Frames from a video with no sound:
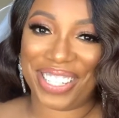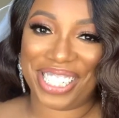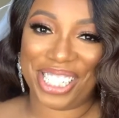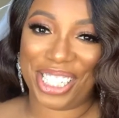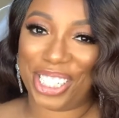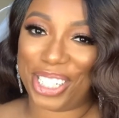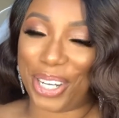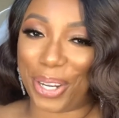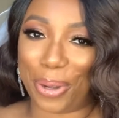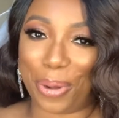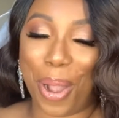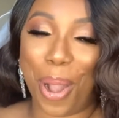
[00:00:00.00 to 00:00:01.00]
This is your
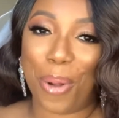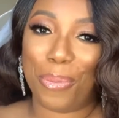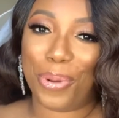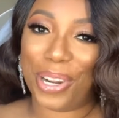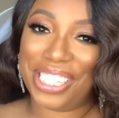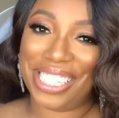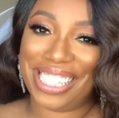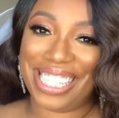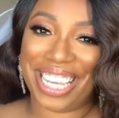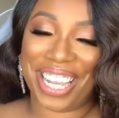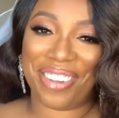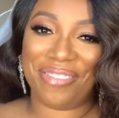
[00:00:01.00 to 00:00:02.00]
girl, Porsche
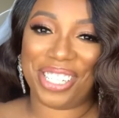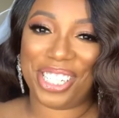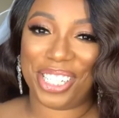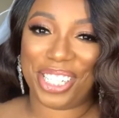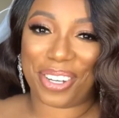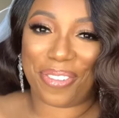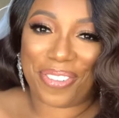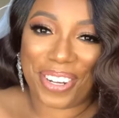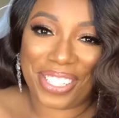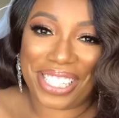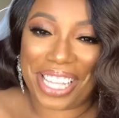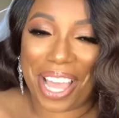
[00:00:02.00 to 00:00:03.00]
Teair. If this is your
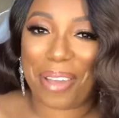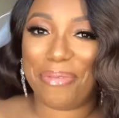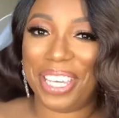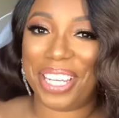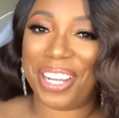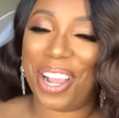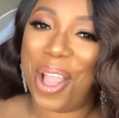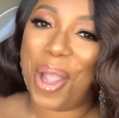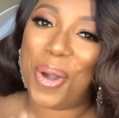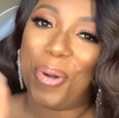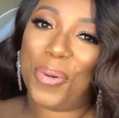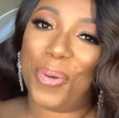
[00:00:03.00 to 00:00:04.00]
first time here,
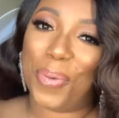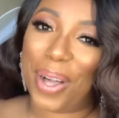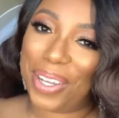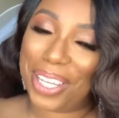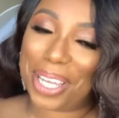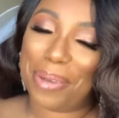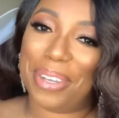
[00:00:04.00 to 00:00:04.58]
welcome.